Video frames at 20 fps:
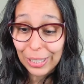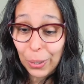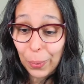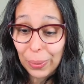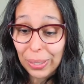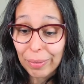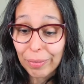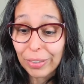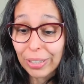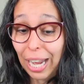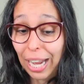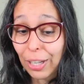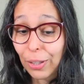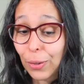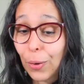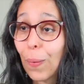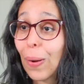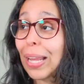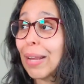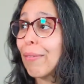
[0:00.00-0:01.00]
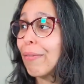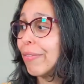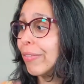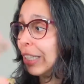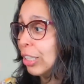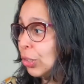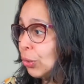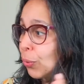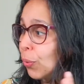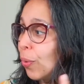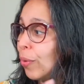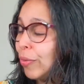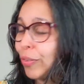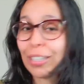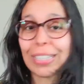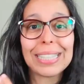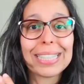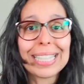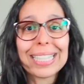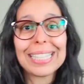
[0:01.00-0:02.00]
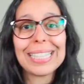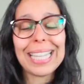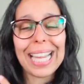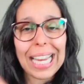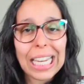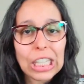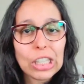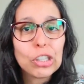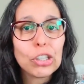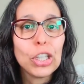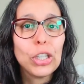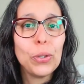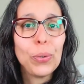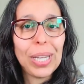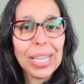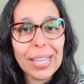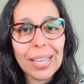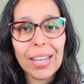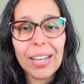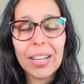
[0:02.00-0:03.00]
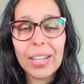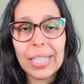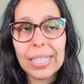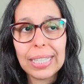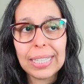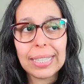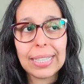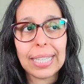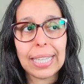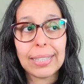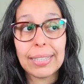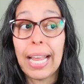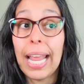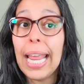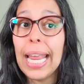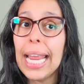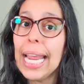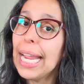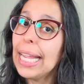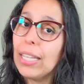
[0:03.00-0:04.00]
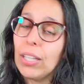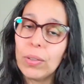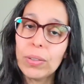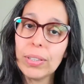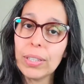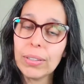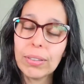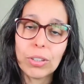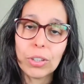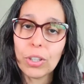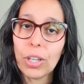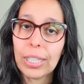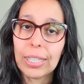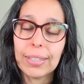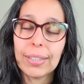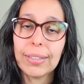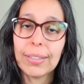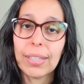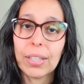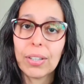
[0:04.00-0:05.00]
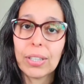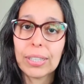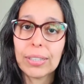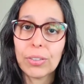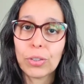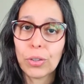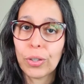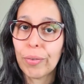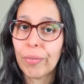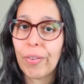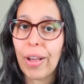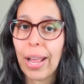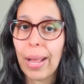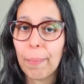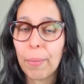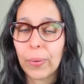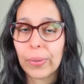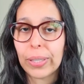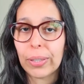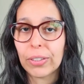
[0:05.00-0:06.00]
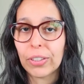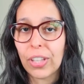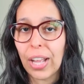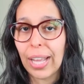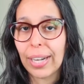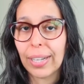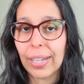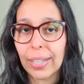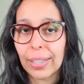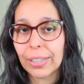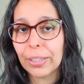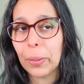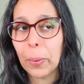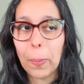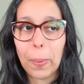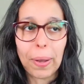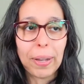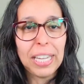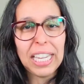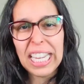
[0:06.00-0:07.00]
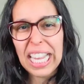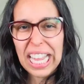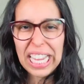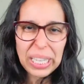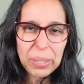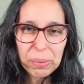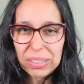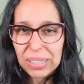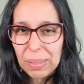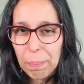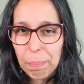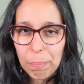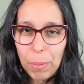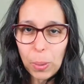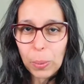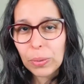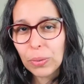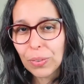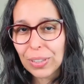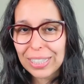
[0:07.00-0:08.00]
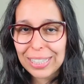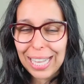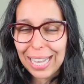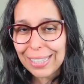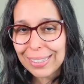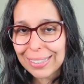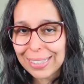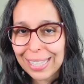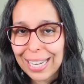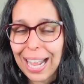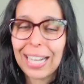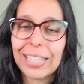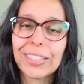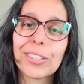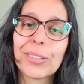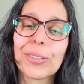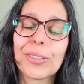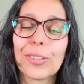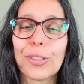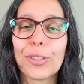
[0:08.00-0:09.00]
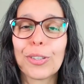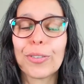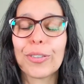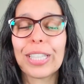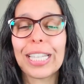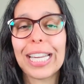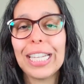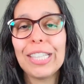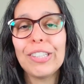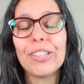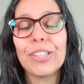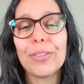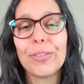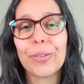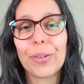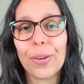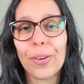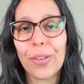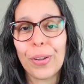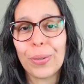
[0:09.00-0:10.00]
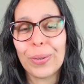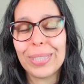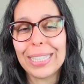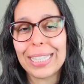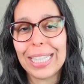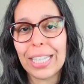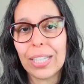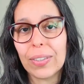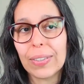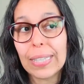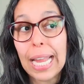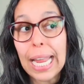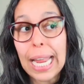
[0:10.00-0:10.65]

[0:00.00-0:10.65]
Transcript: know, even, I don't know, like visual facilitation, you can learn these things. And those things are not necessarily certifiable. There's not a, you know, a, here is the most fantastic agile certification for those skills